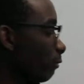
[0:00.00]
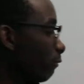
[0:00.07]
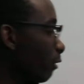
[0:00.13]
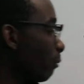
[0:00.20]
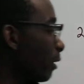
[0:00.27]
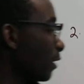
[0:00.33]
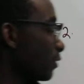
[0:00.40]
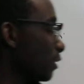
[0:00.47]
will
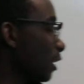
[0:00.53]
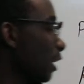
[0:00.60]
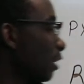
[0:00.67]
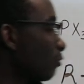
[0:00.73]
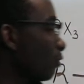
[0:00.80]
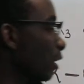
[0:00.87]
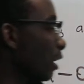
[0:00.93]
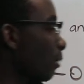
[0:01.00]
form a
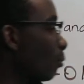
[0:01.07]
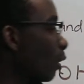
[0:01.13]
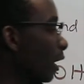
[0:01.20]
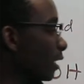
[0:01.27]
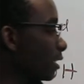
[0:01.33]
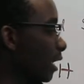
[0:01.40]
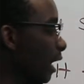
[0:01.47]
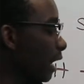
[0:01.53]
secondary
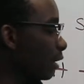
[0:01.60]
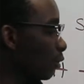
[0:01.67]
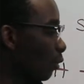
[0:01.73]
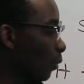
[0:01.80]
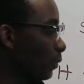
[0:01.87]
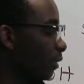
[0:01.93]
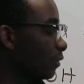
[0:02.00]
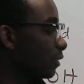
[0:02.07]
carbocation
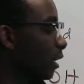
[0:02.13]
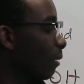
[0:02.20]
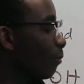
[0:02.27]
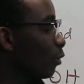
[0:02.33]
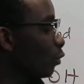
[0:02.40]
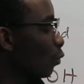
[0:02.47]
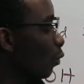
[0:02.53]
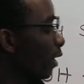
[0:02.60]
on this
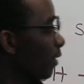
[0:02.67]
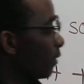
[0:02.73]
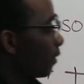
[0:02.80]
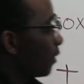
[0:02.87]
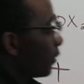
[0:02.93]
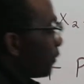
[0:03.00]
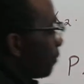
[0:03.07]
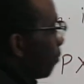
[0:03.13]
carbon when
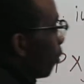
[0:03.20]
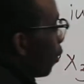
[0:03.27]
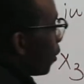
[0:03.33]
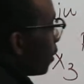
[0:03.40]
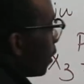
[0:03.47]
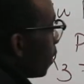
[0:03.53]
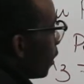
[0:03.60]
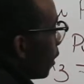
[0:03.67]
this
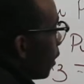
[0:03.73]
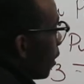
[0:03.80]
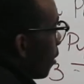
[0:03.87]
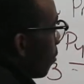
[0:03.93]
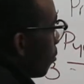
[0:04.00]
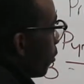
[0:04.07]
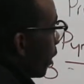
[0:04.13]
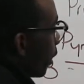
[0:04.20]
bond
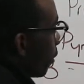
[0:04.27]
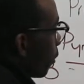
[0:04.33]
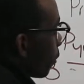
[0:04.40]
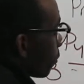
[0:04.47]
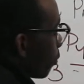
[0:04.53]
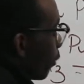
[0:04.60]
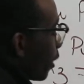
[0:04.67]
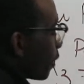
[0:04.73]

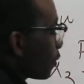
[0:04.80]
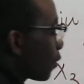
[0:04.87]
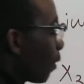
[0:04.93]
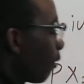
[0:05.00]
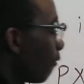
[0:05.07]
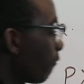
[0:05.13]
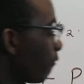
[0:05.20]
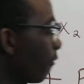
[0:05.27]
breaks
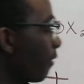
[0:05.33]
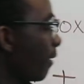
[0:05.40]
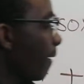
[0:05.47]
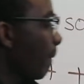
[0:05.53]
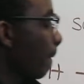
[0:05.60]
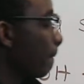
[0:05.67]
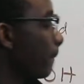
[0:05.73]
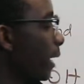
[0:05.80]
off.
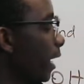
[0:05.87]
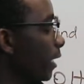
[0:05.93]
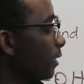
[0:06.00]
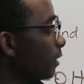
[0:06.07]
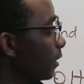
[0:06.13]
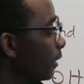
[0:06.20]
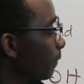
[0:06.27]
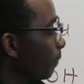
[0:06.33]

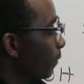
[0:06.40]
But